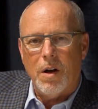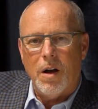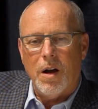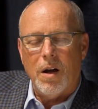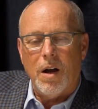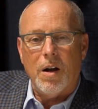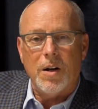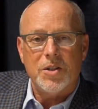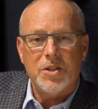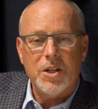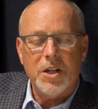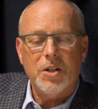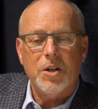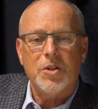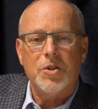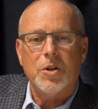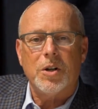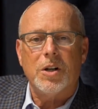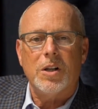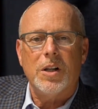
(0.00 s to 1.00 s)
Our
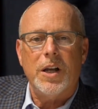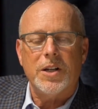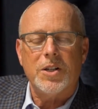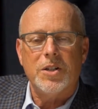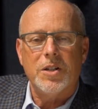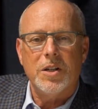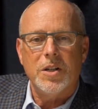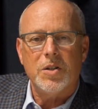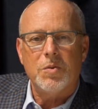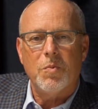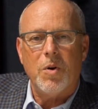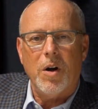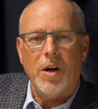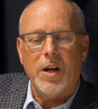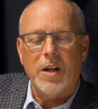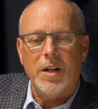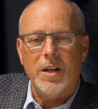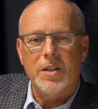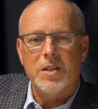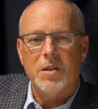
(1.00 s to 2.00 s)
signature collection in this
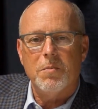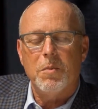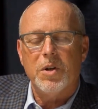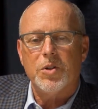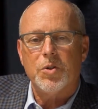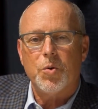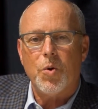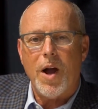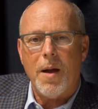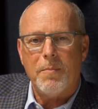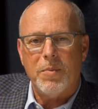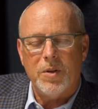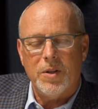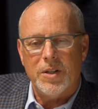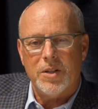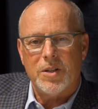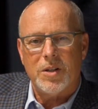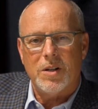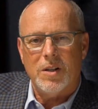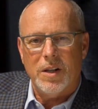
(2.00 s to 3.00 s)
market is the
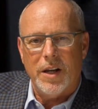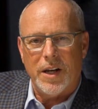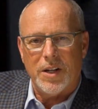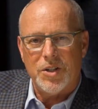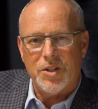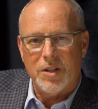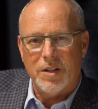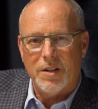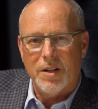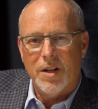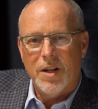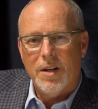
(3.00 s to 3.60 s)
Metropolis Collection.